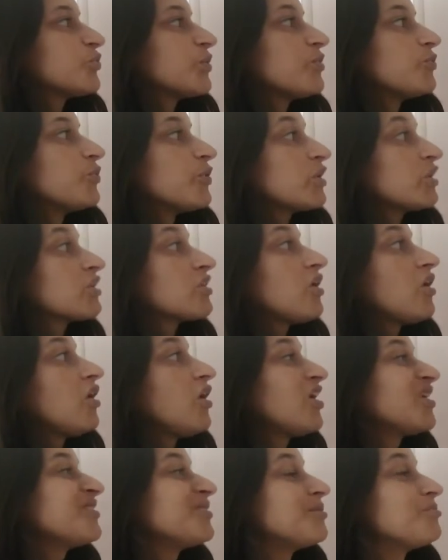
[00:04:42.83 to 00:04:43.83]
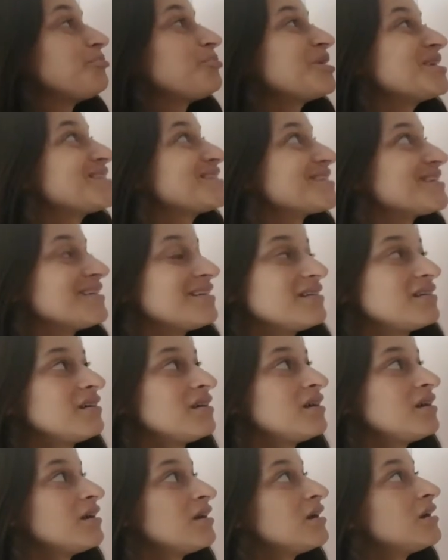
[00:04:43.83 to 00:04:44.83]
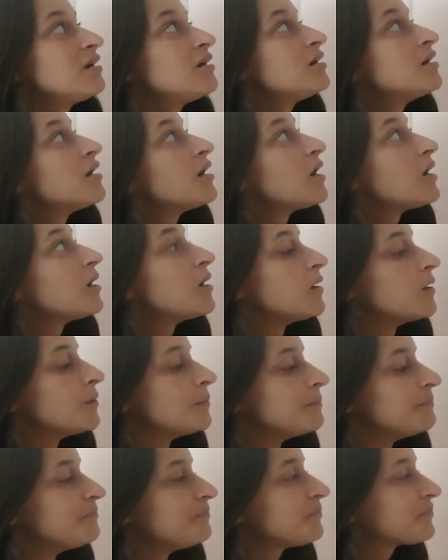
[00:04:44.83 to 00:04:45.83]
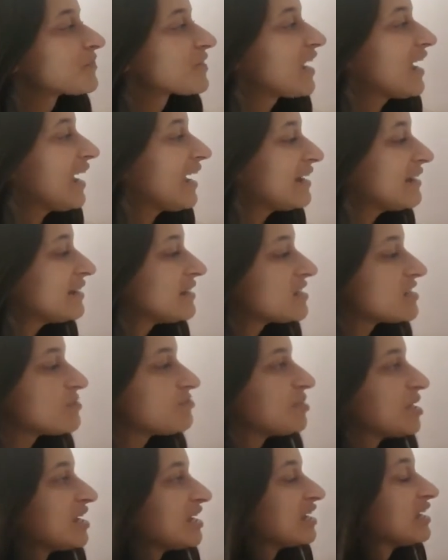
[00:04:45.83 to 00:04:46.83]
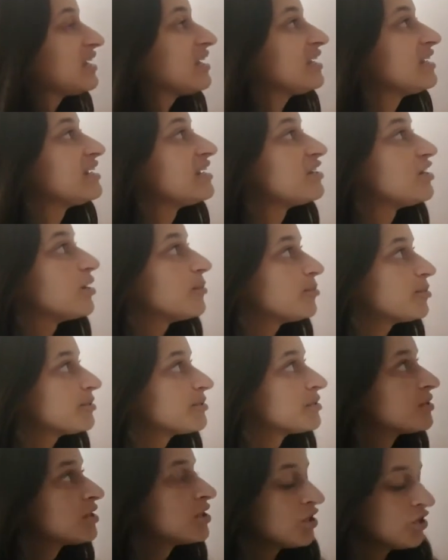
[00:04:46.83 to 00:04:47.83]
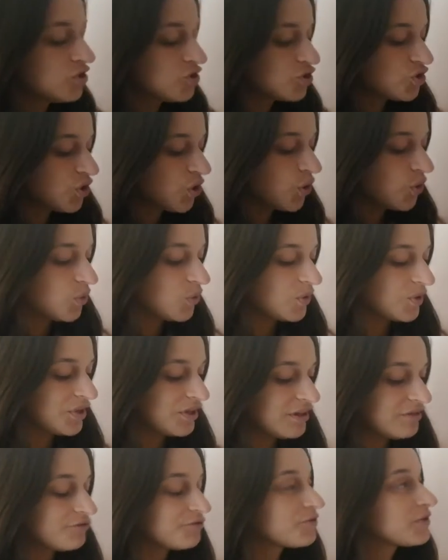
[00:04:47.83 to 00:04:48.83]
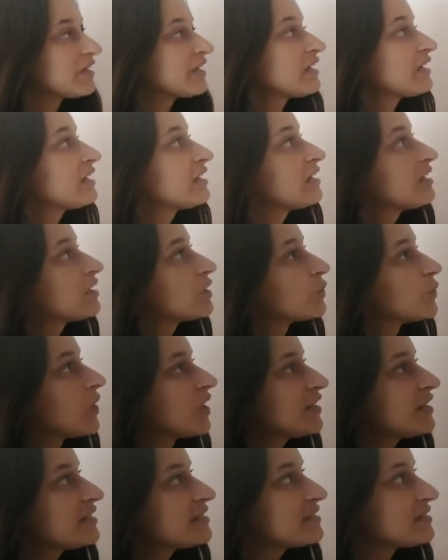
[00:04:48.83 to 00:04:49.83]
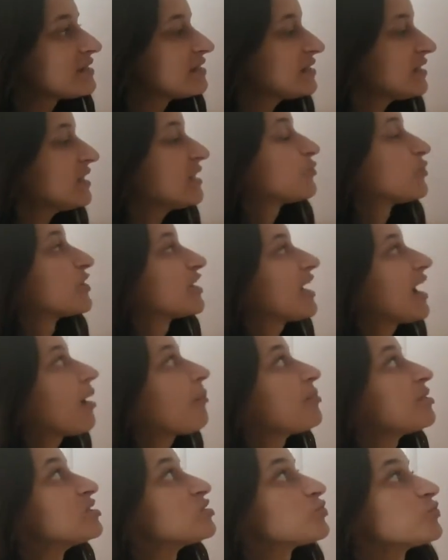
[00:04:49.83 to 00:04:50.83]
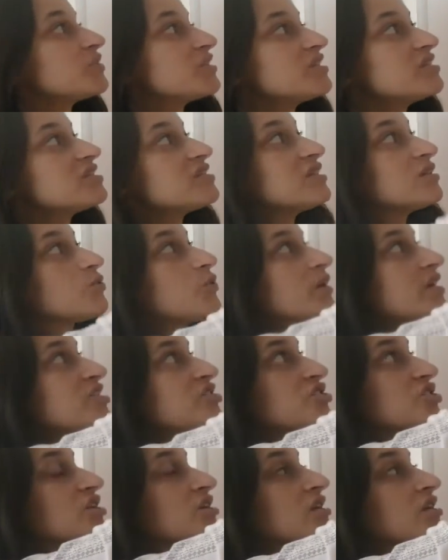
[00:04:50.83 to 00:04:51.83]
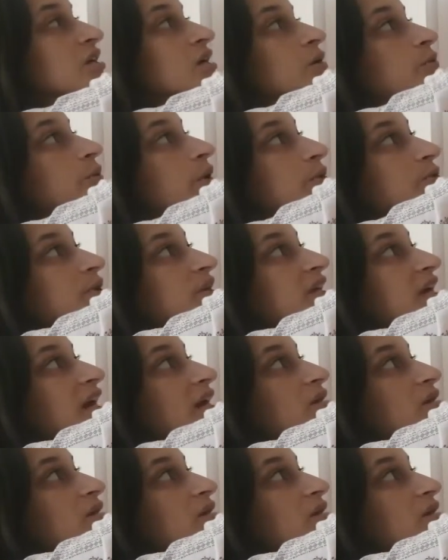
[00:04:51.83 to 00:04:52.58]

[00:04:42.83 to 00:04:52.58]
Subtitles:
doing work on the piston. And it's being heated up. So if we wanted to see what happens with this equation, we would